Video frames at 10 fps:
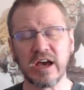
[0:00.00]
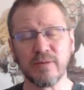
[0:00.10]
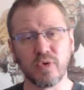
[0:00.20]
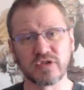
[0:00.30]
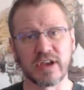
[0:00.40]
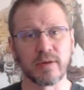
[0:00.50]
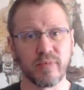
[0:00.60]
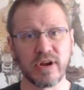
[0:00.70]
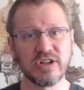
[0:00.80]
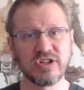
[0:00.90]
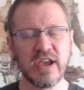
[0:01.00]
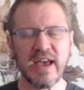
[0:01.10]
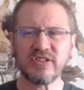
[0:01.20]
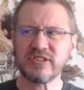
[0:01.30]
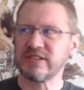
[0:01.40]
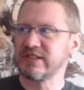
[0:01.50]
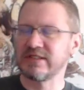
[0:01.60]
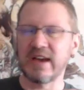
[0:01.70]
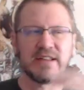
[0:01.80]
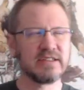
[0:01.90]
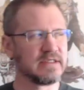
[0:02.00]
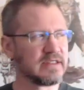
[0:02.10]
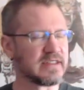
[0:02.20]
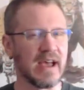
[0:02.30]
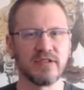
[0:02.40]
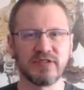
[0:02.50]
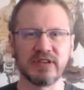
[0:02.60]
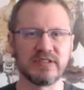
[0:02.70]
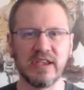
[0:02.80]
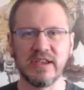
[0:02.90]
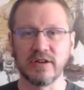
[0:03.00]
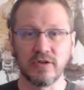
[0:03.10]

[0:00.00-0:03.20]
Biersker Bridge, and just the sights and the sounds they see,